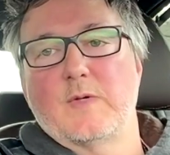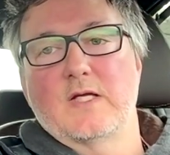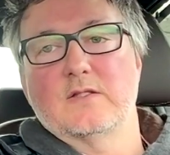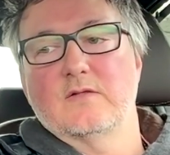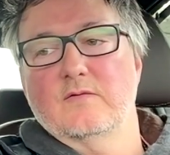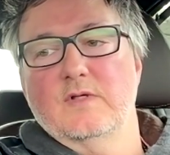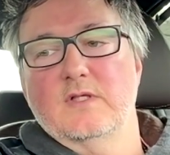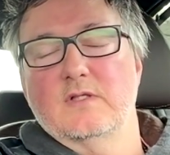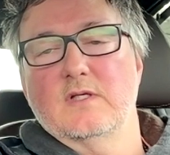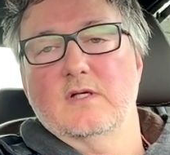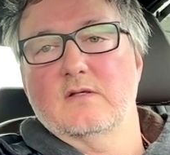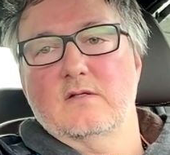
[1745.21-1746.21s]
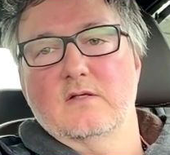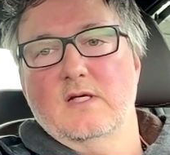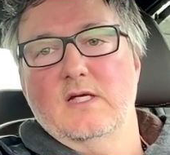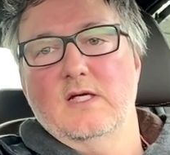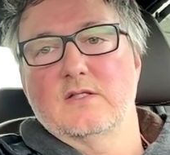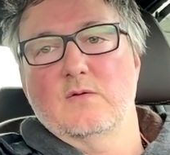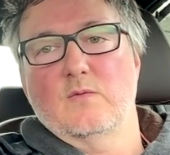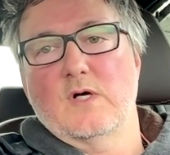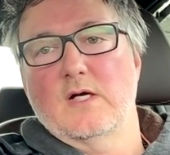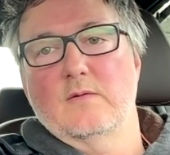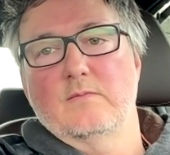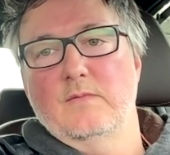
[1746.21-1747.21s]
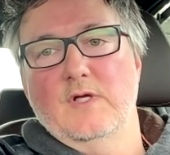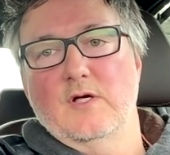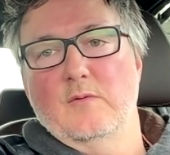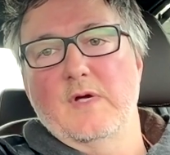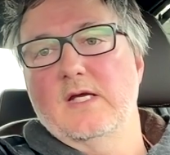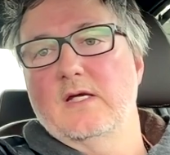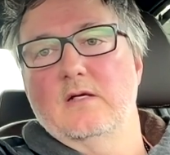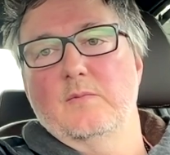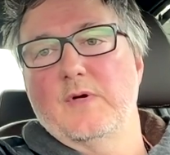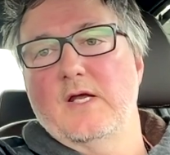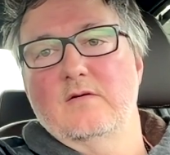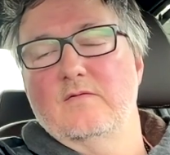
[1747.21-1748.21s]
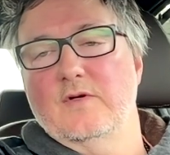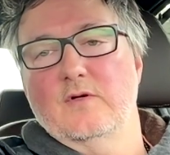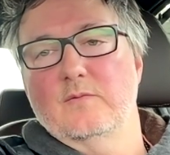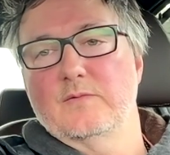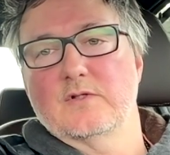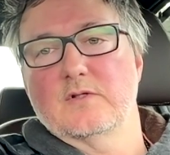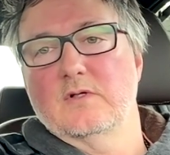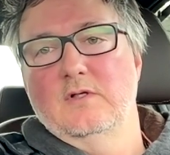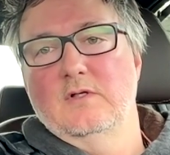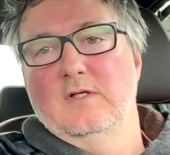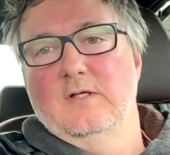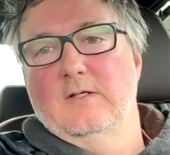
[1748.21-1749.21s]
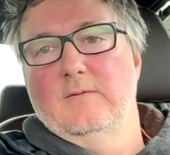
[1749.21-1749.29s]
inexpensively to kids that want to, make independent films or,